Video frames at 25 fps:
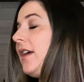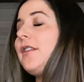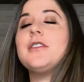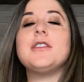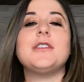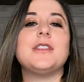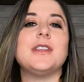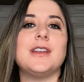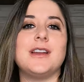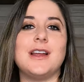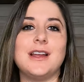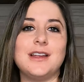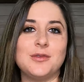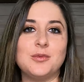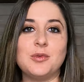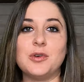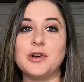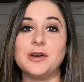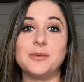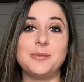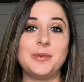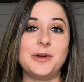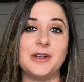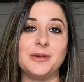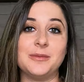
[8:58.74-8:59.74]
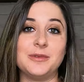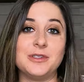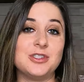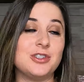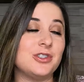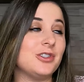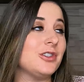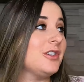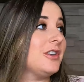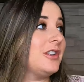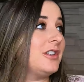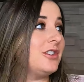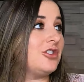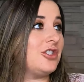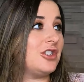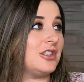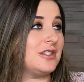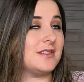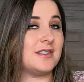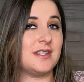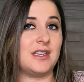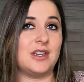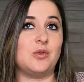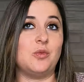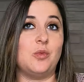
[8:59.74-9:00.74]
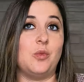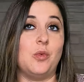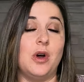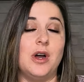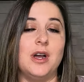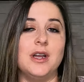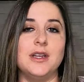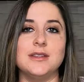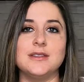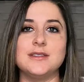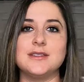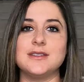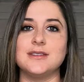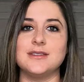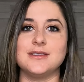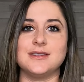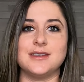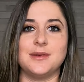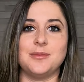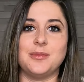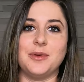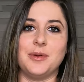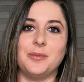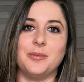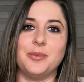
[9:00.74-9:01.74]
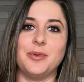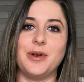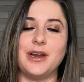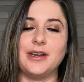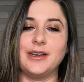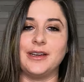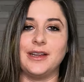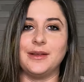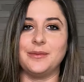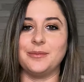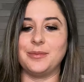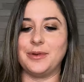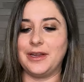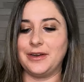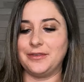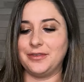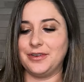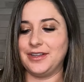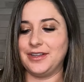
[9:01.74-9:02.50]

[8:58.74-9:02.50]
other than I wore a pair of maternity jeans like once since I've been pregnant, but